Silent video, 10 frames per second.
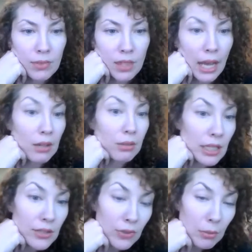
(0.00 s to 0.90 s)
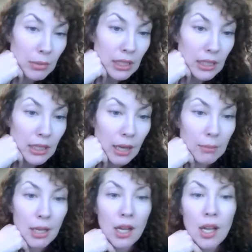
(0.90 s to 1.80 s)
I don't think it's for me.
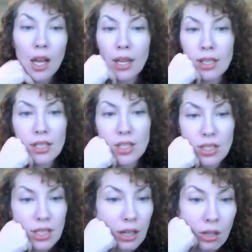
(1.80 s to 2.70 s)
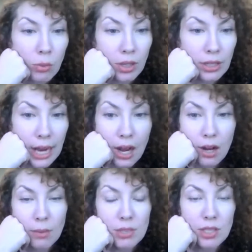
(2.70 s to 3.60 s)
It's just not going to work
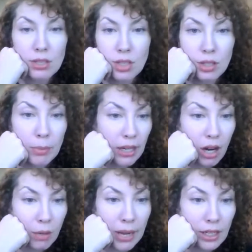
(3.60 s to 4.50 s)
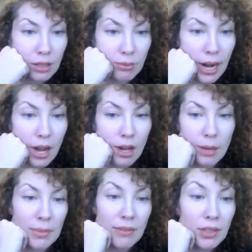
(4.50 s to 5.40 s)
out. I'm just going to turn my car back around.
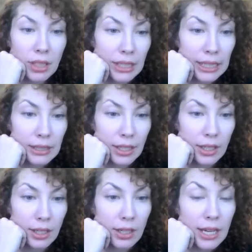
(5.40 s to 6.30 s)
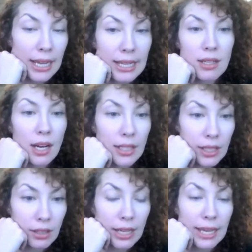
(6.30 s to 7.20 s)
I'm never going to get there. It's not
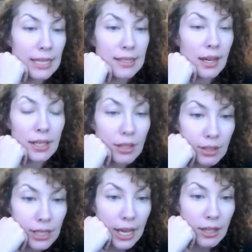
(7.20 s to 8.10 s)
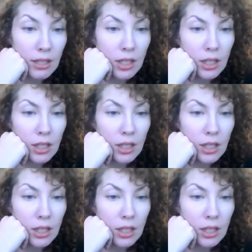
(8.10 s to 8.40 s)
here yet. It's not here yet.